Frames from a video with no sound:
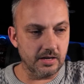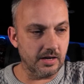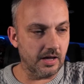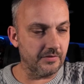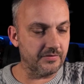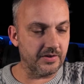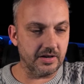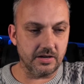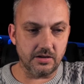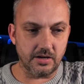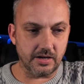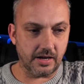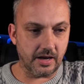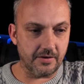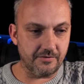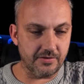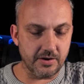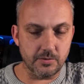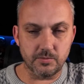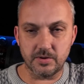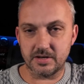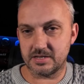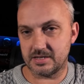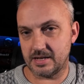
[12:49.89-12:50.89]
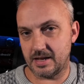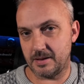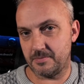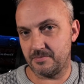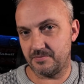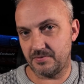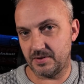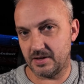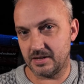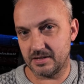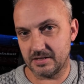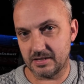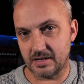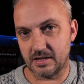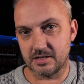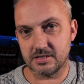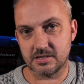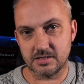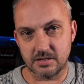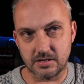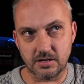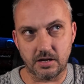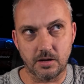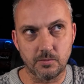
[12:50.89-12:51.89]
love it like every West Ham fan
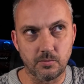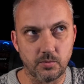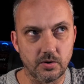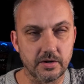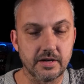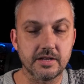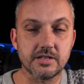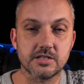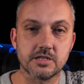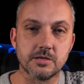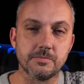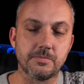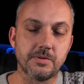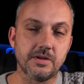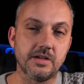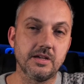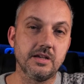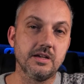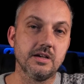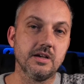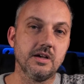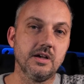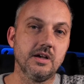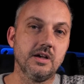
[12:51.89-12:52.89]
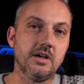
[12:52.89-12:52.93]
does, and I want it to be